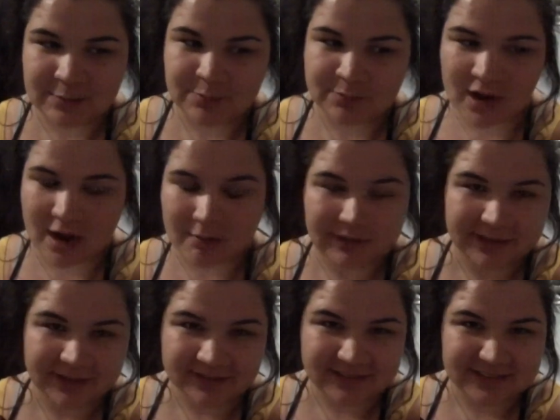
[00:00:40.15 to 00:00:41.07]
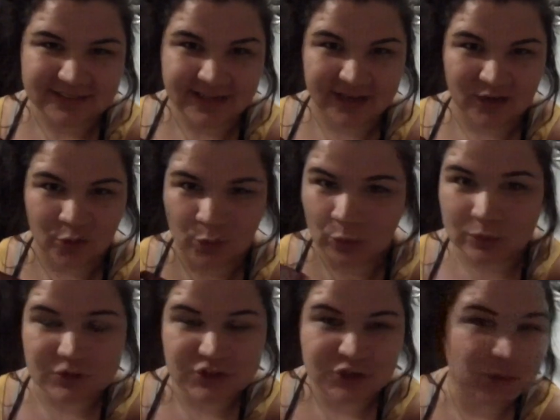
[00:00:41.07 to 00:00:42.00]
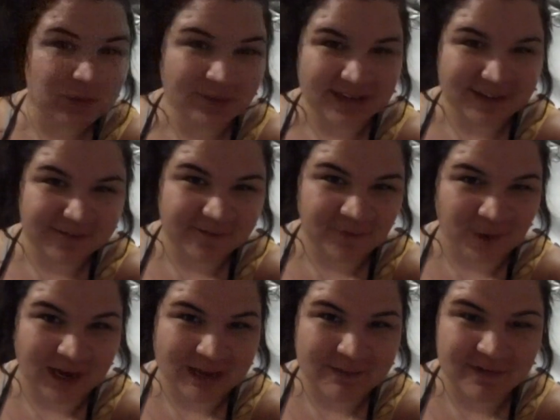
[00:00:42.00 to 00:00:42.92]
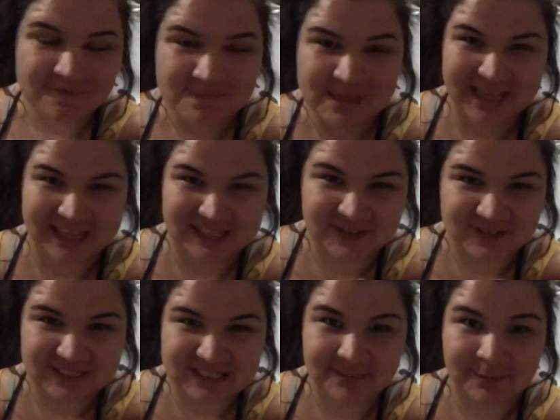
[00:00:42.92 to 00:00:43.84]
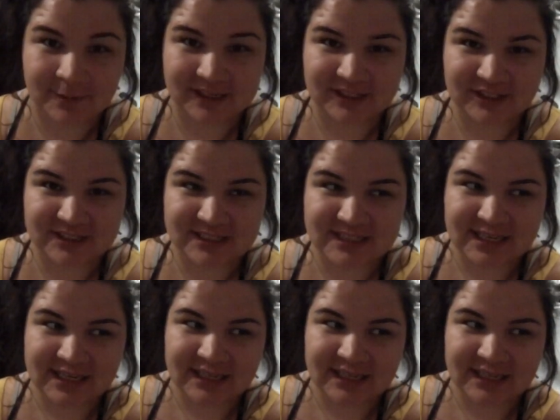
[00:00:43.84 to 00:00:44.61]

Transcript: probably at least a whole 2-minute frame of me answering some questions